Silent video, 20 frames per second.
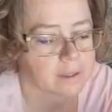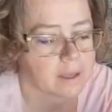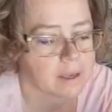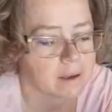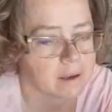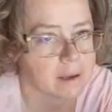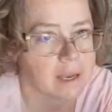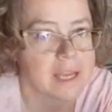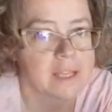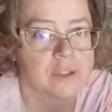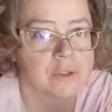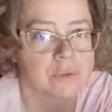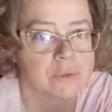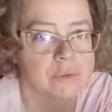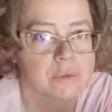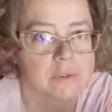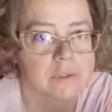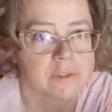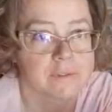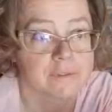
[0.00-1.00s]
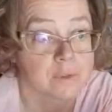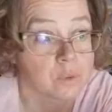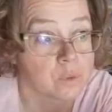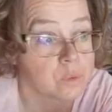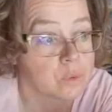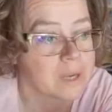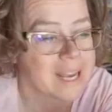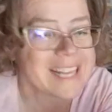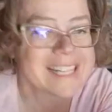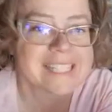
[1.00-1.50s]
Yeah, I do the
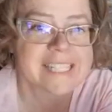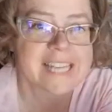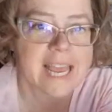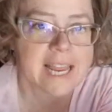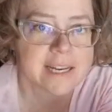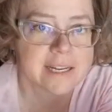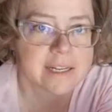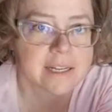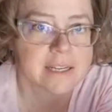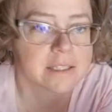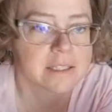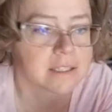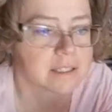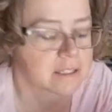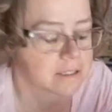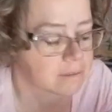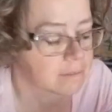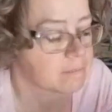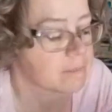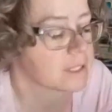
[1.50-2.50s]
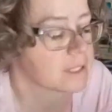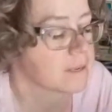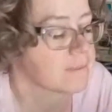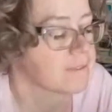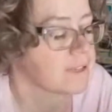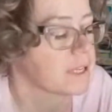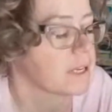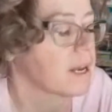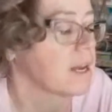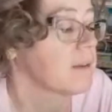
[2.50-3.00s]
flu and tetanus. That's
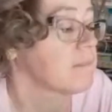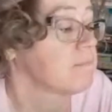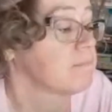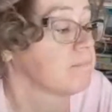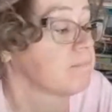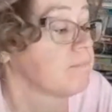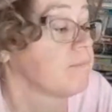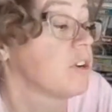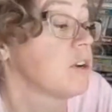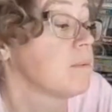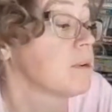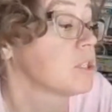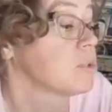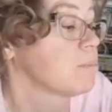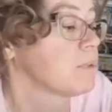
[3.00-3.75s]
something I very much